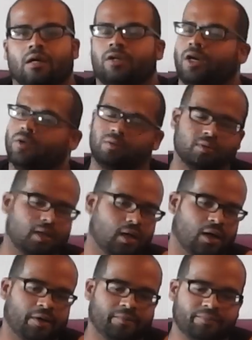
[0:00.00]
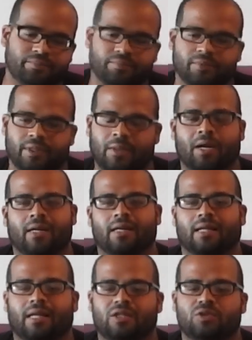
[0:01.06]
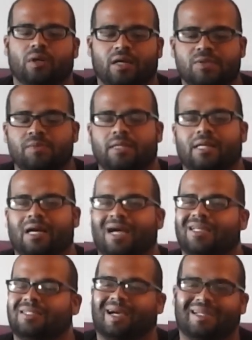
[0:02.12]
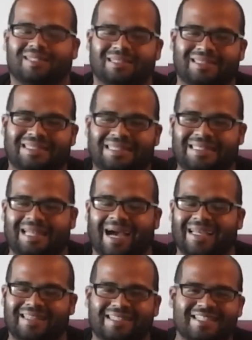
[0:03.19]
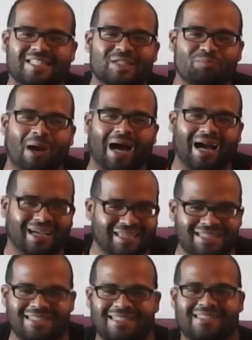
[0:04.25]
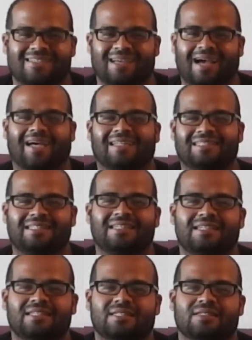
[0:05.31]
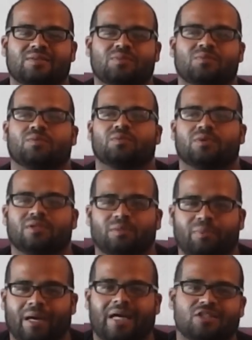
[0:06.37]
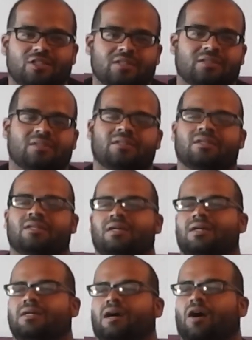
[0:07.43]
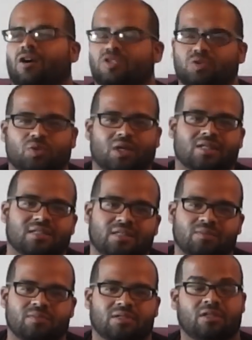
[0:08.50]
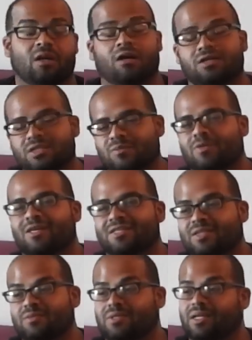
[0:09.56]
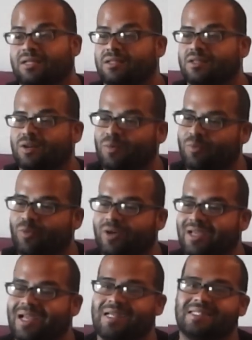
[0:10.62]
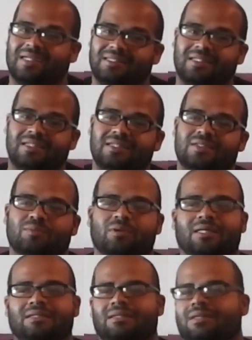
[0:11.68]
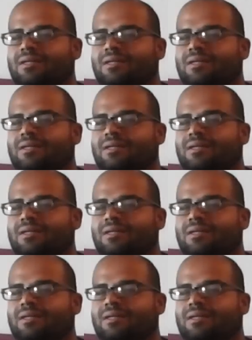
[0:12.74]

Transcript: no, and I'm kind of glad you asked me that. I despise IDs with a passion. Also customs. There are some customs that look on point as IDs, but